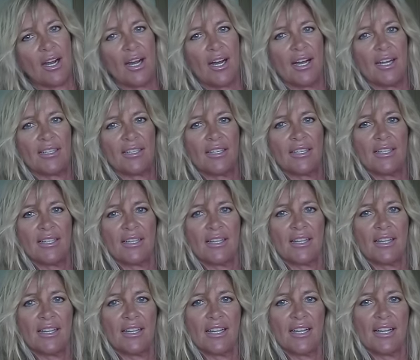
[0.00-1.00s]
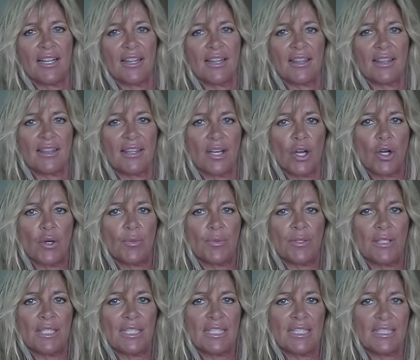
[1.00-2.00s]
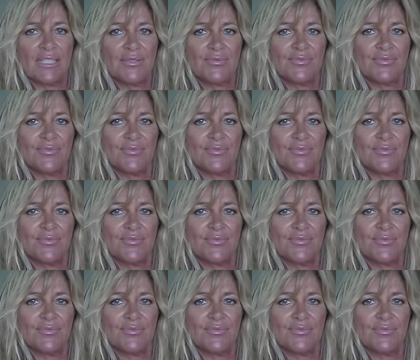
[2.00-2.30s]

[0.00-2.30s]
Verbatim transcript: on the opening.